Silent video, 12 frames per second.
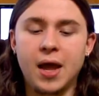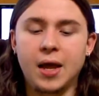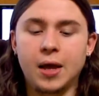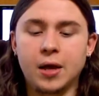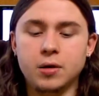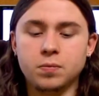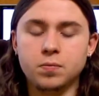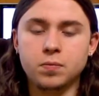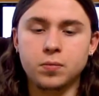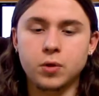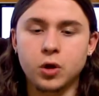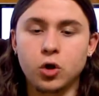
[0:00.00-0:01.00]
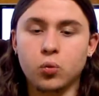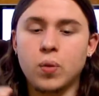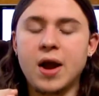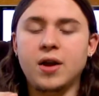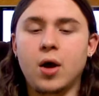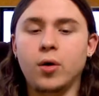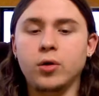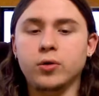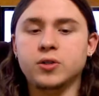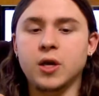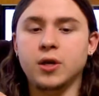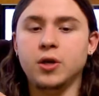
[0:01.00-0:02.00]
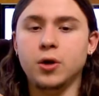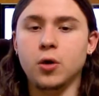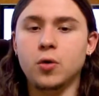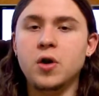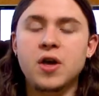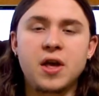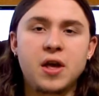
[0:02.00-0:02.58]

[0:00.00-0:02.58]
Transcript: And, you know, right now it looks like, you know,